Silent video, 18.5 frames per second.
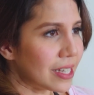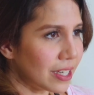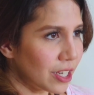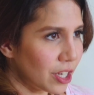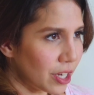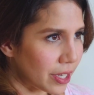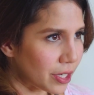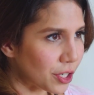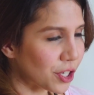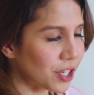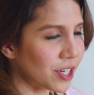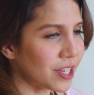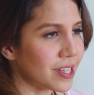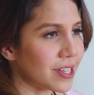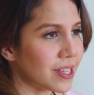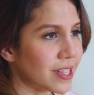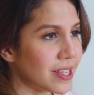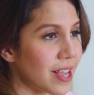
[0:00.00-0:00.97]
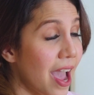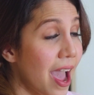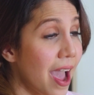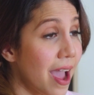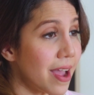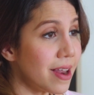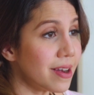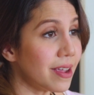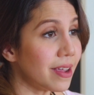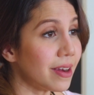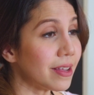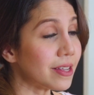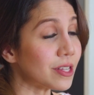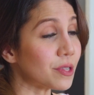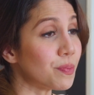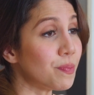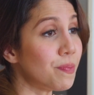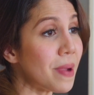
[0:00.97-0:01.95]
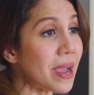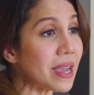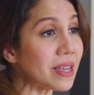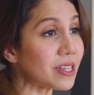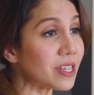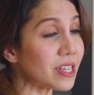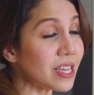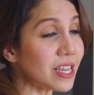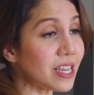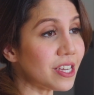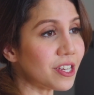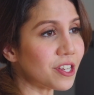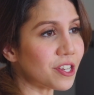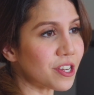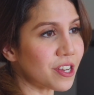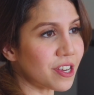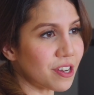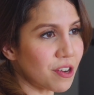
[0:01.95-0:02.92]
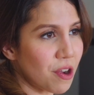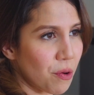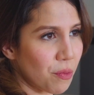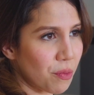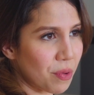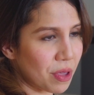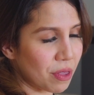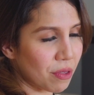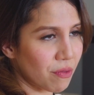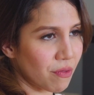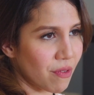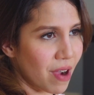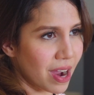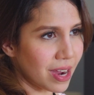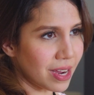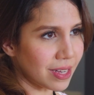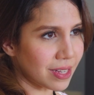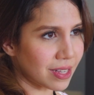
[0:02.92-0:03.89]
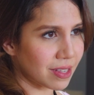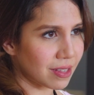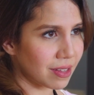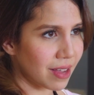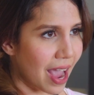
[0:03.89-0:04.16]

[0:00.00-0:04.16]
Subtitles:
delicious, and it is best eaten with rice